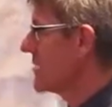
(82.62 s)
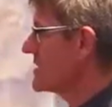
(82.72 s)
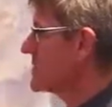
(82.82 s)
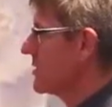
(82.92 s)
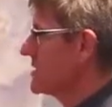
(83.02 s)
your
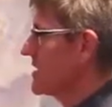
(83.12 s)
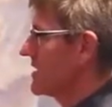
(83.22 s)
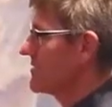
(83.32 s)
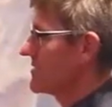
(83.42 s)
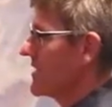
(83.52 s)
antibody
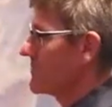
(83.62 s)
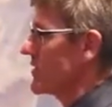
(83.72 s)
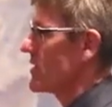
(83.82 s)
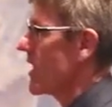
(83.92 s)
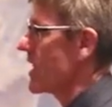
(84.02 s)
genes at
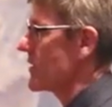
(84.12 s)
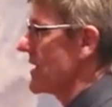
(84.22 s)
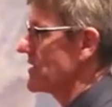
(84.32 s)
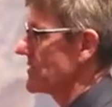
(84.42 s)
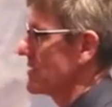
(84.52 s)
very
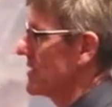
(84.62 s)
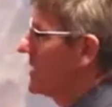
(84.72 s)
high rates.